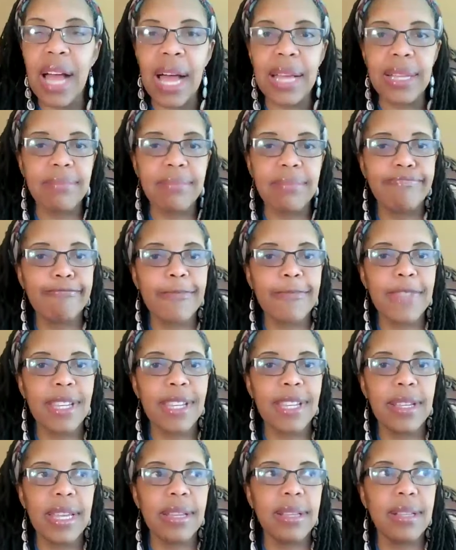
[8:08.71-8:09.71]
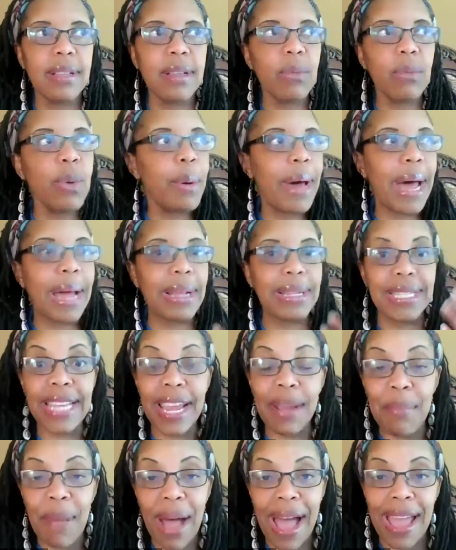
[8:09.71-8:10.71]
I
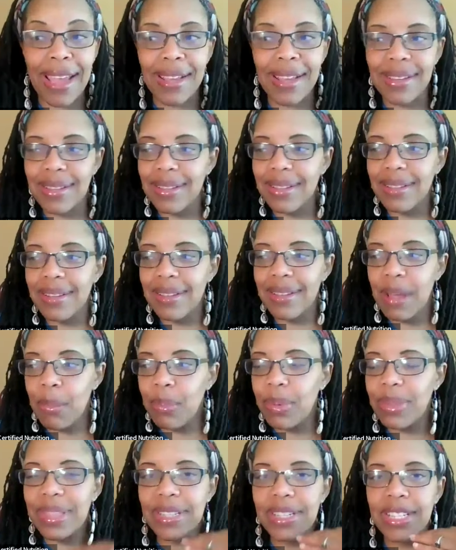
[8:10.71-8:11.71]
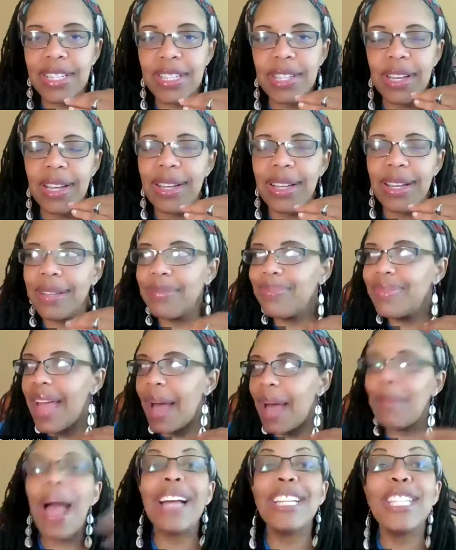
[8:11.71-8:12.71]
say I'm
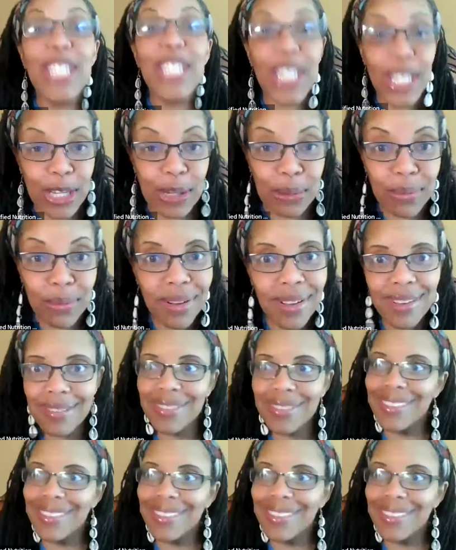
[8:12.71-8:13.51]
asking you